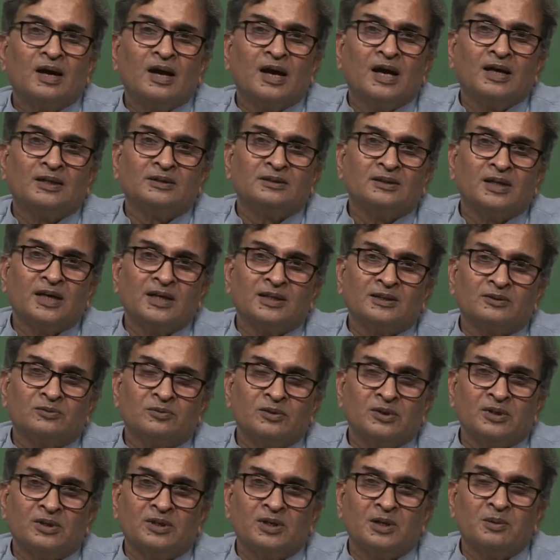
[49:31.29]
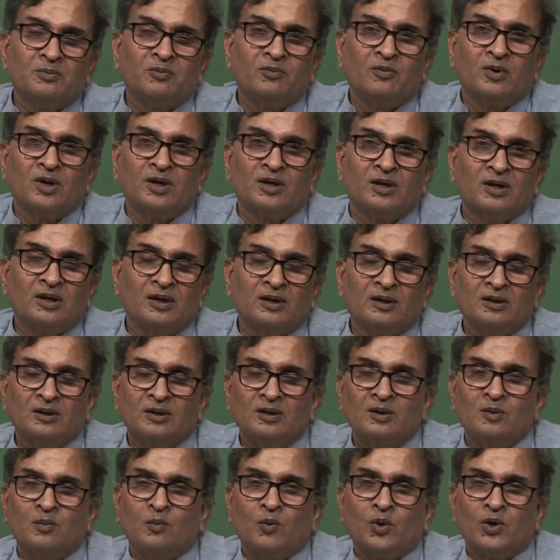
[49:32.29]
As, as we keep working,
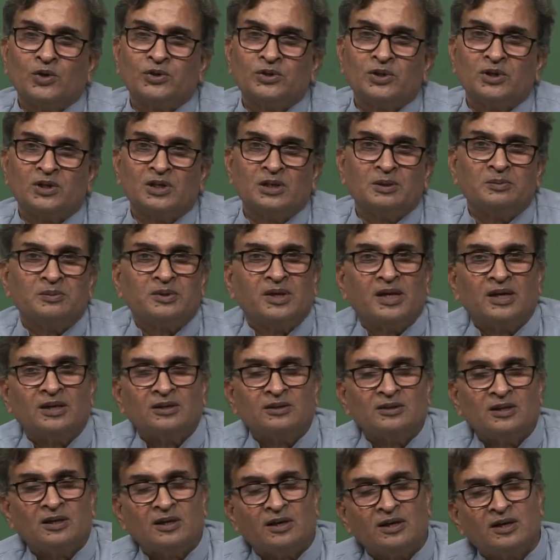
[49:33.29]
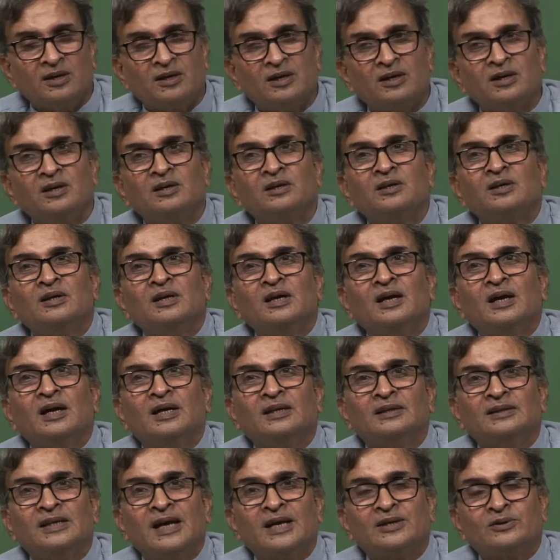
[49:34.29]
moisture keeps getting generated
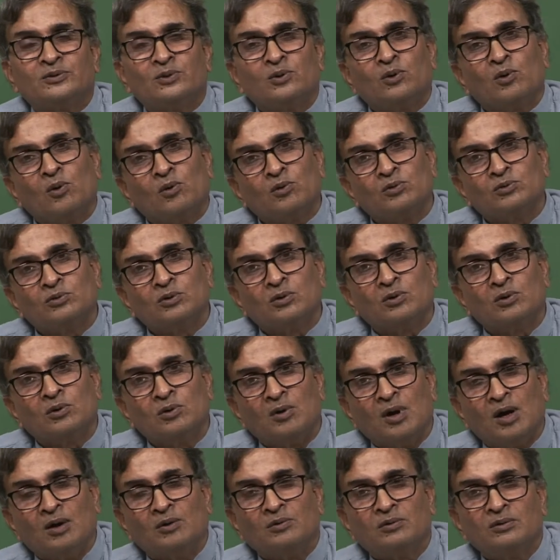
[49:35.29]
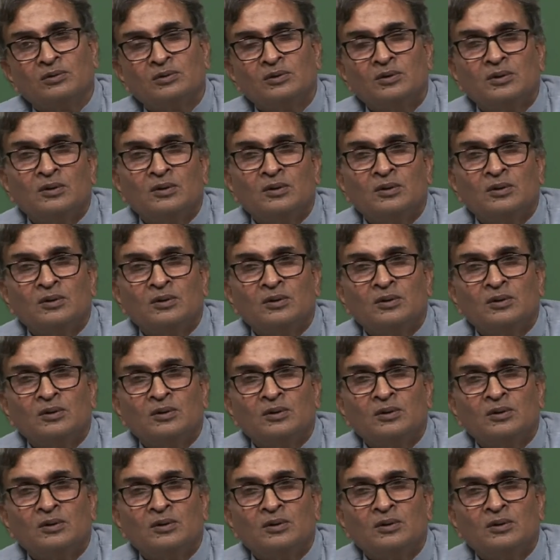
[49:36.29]
and that should also go out